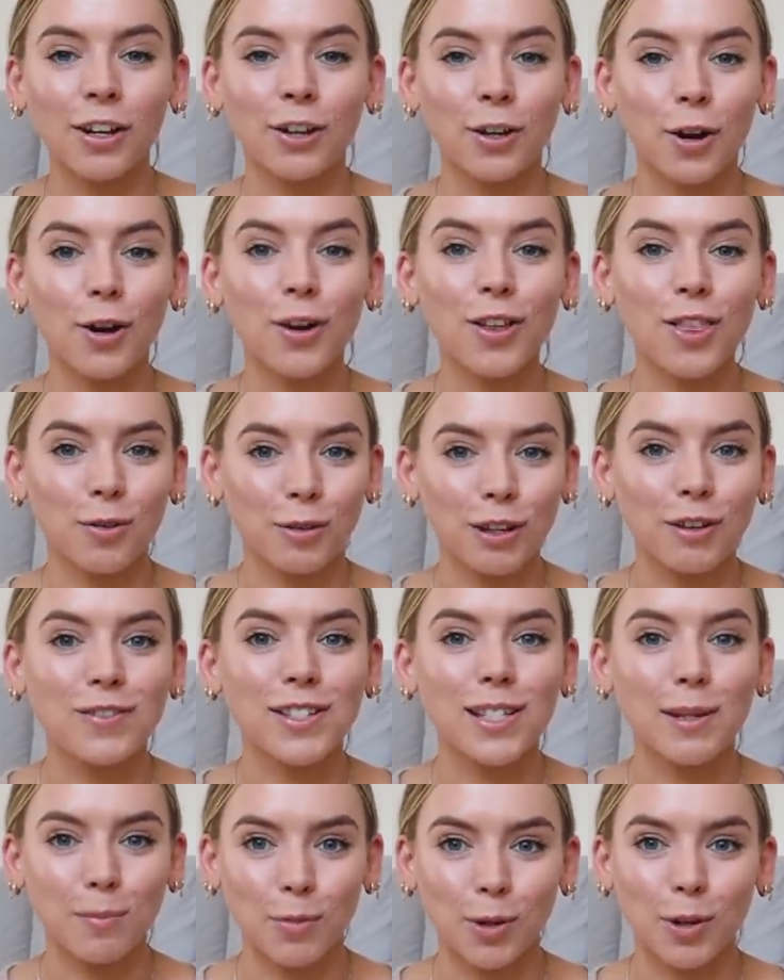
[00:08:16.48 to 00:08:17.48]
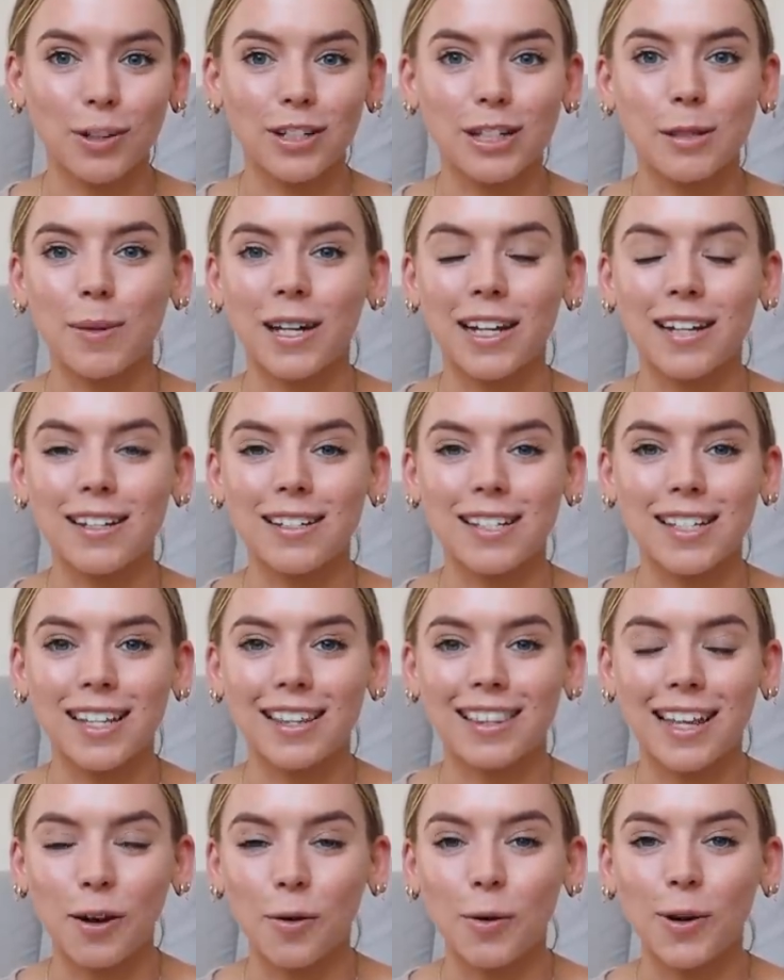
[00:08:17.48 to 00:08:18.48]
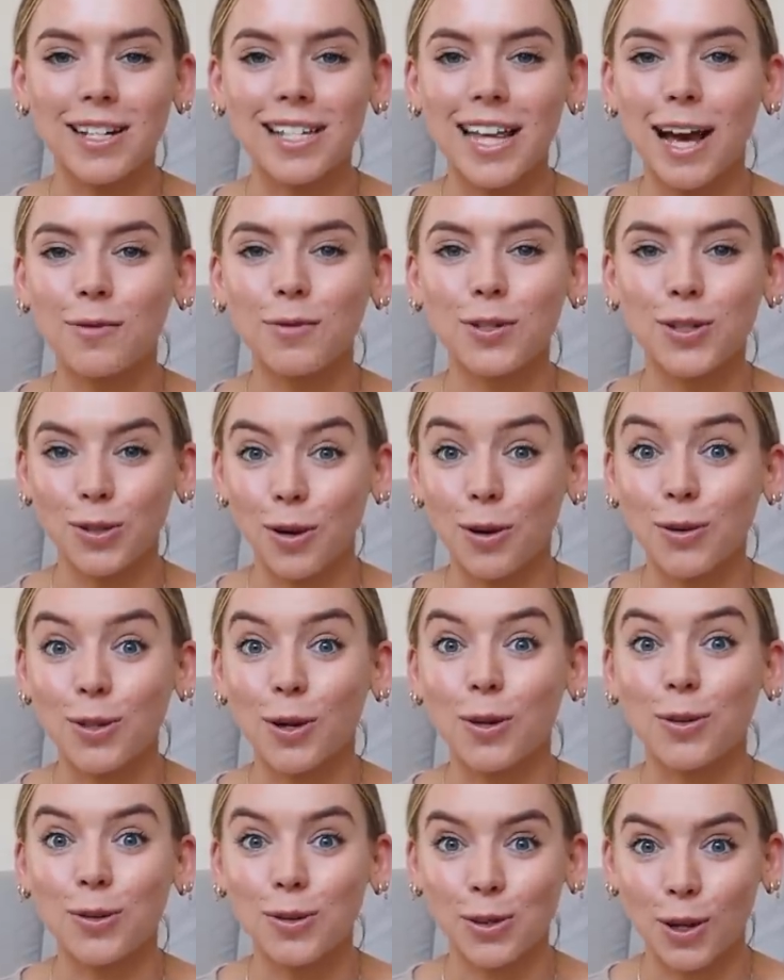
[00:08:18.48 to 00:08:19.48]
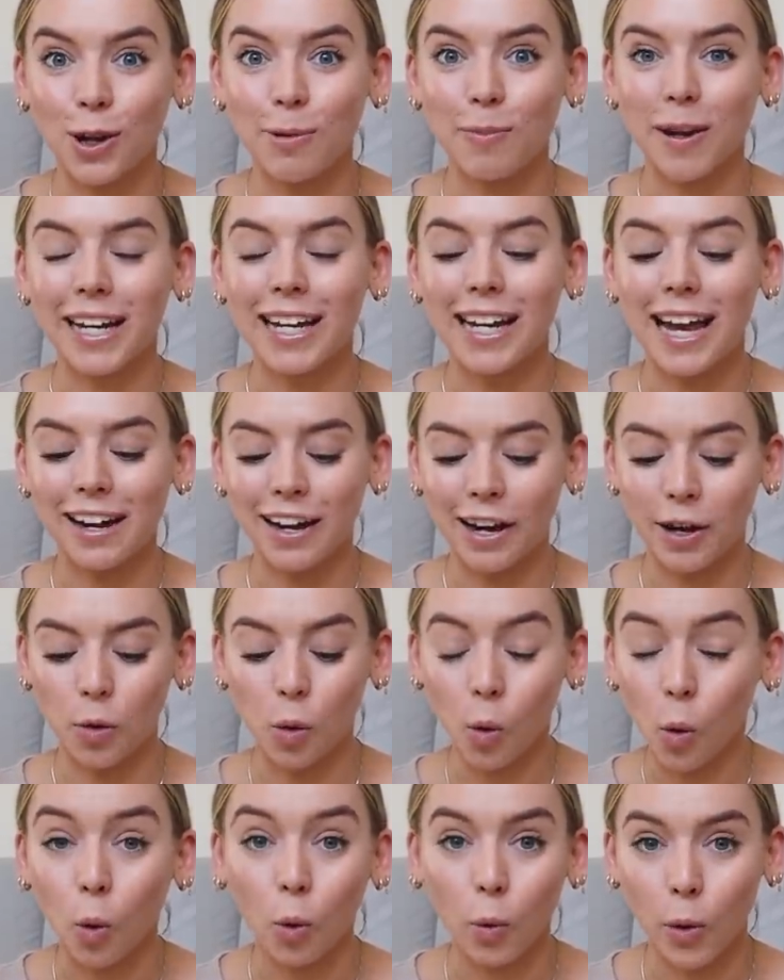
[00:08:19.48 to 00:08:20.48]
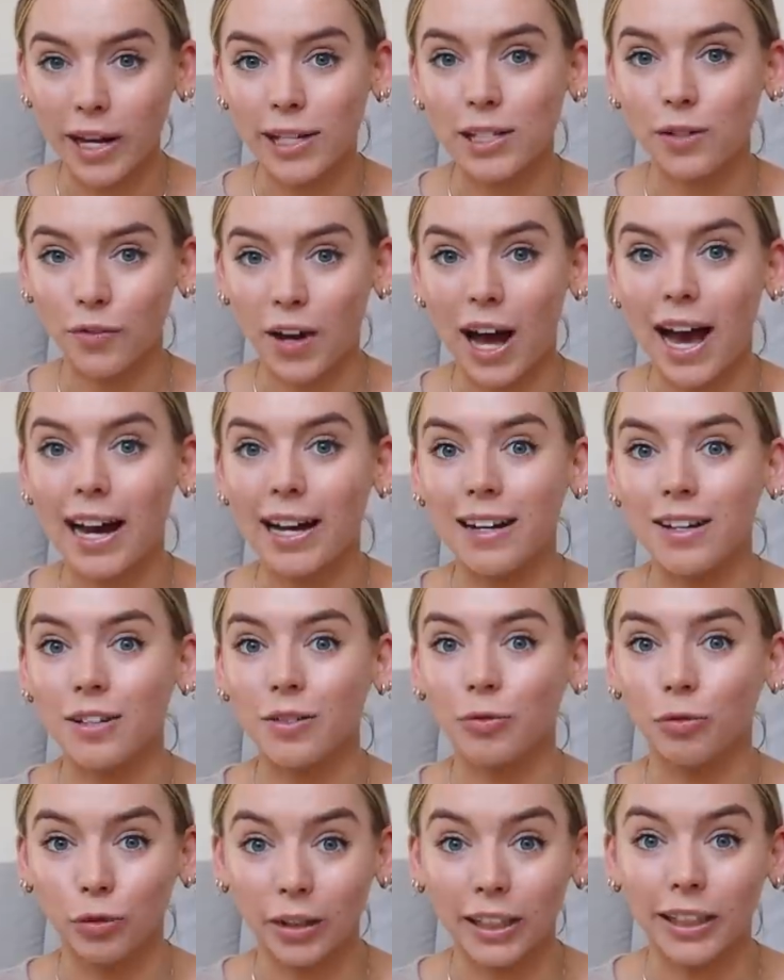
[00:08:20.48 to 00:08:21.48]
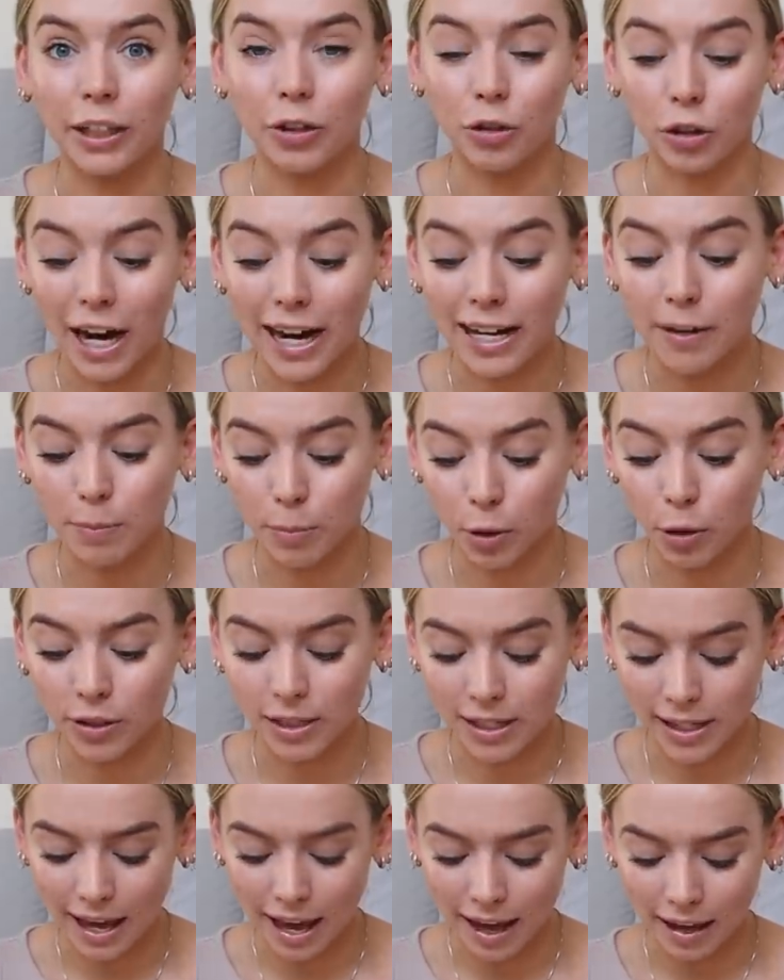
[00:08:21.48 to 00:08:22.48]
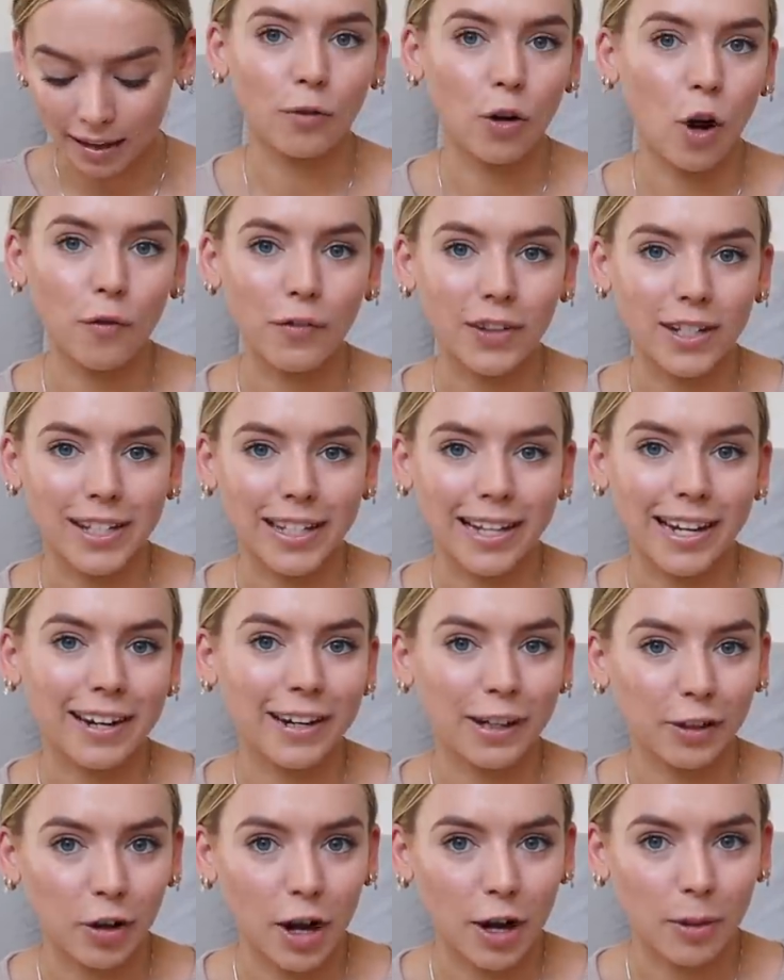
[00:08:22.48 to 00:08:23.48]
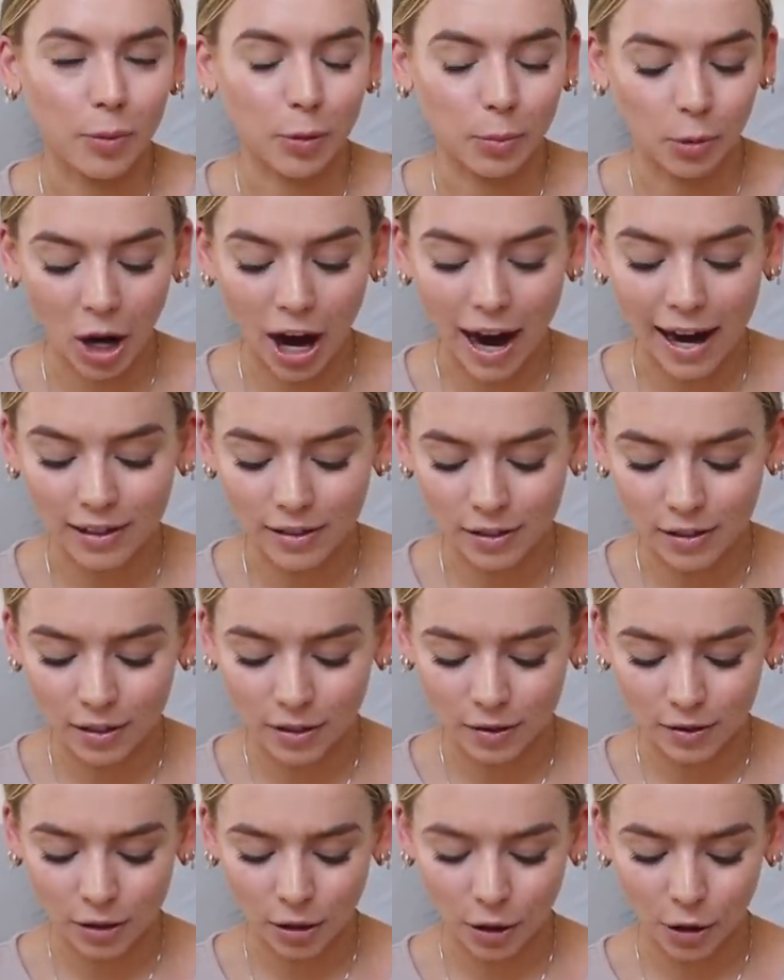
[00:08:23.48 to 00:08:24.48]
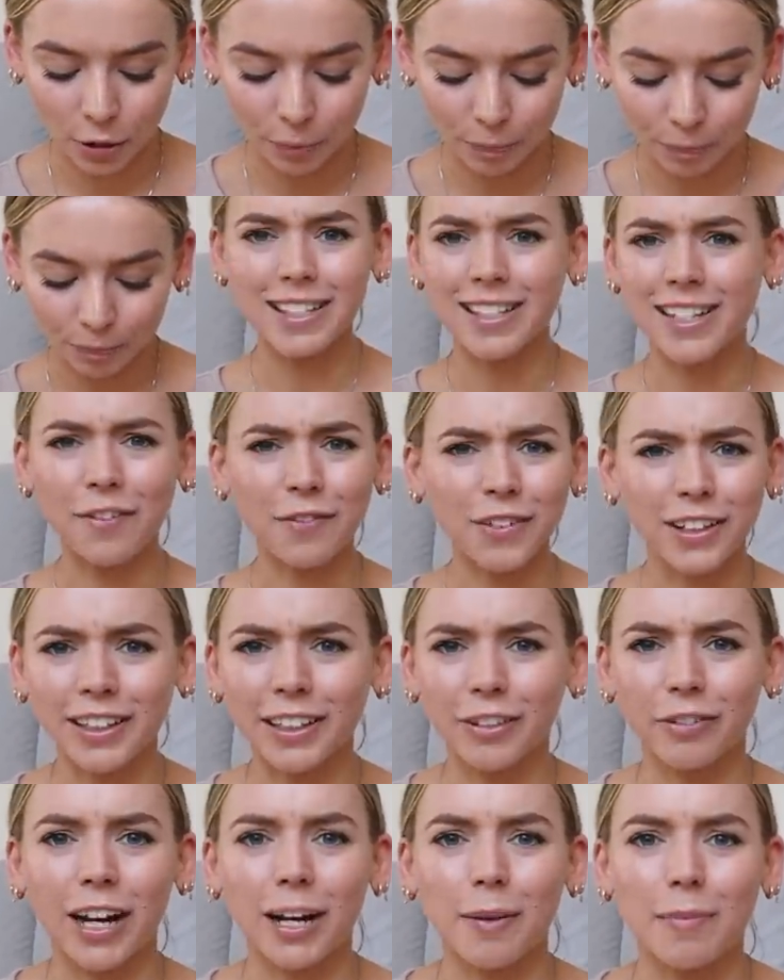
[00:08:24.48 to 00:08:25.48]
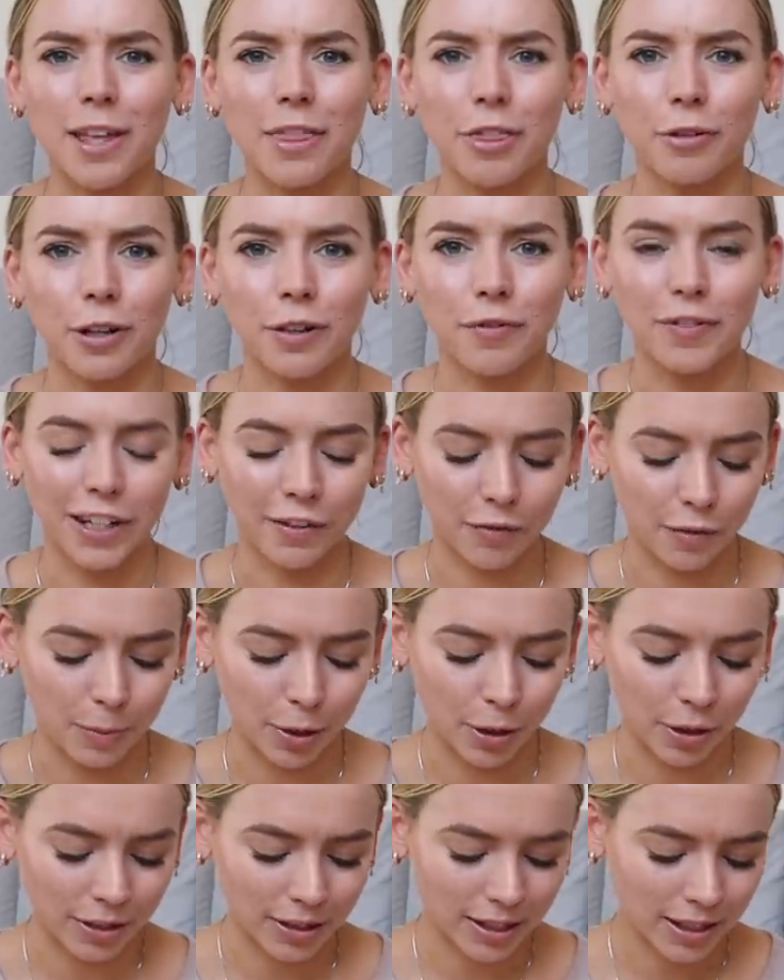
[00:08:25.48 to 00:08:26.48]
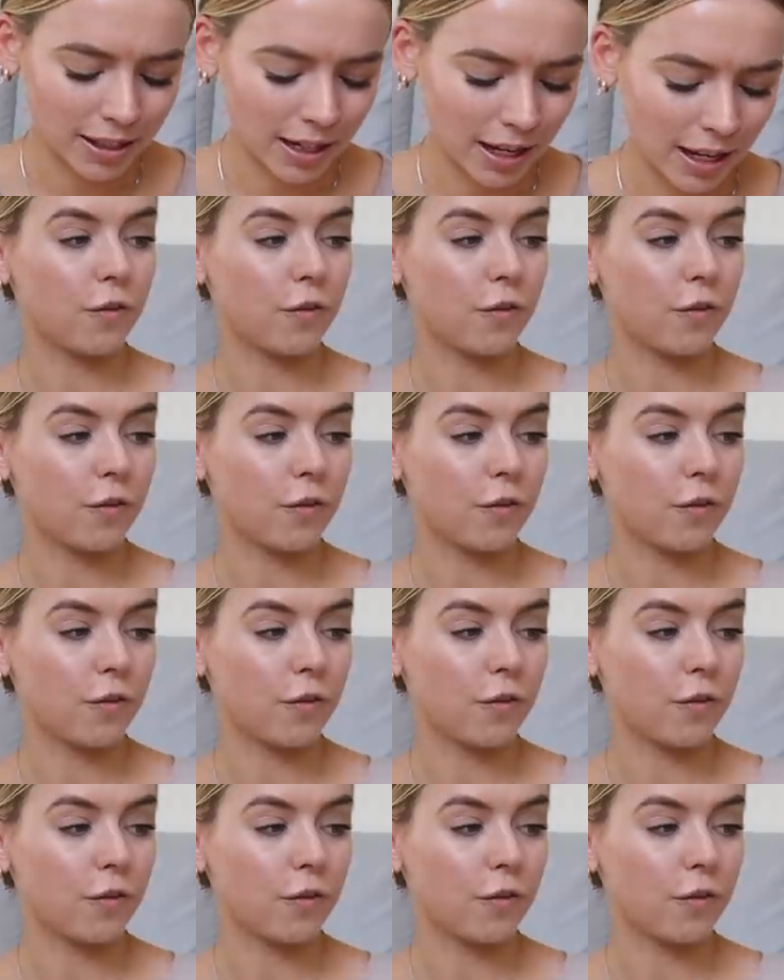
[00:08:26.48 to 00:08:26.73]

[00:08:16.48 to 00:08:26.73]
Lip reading: go thrift some books, because they always have so, so, so many, and I always find really great books there for obviously an incredible price. So definitely recommend thrifting for books.